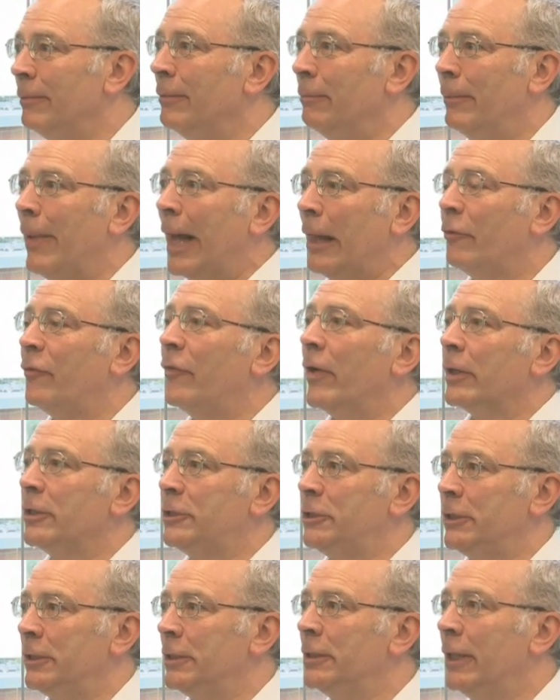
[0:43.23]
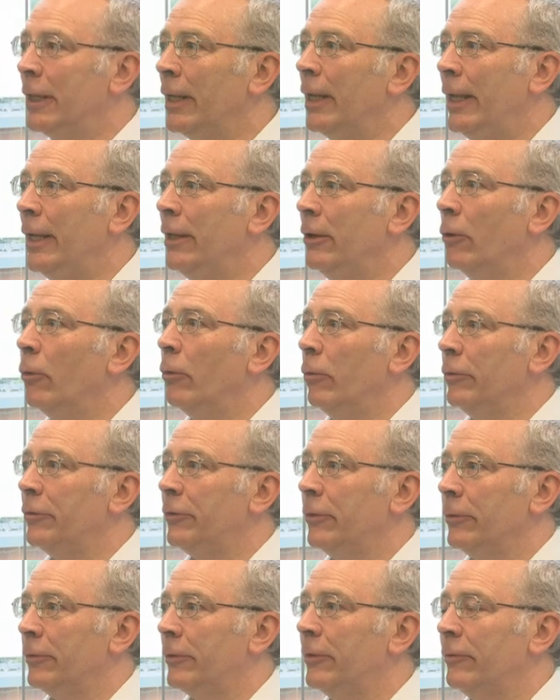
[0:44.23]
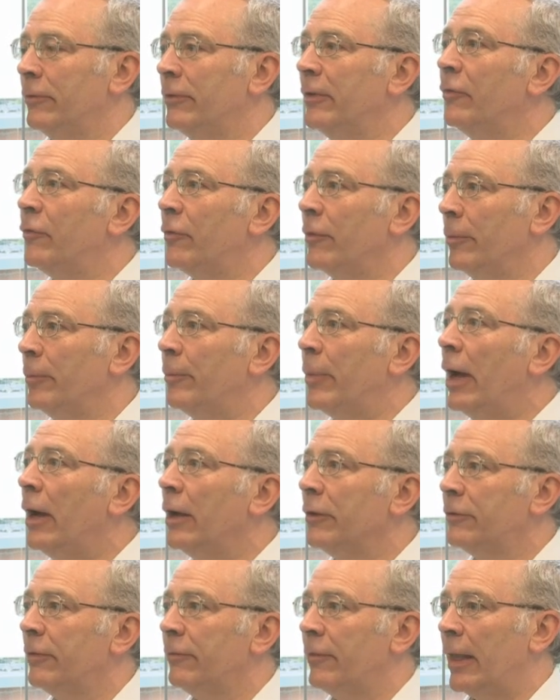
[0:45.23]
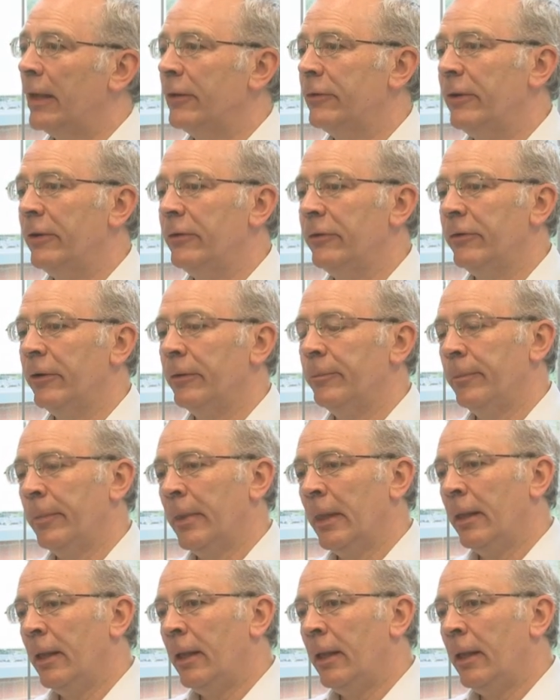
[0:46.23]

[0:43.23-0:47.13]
malfunction in all sorts of different parts of that system.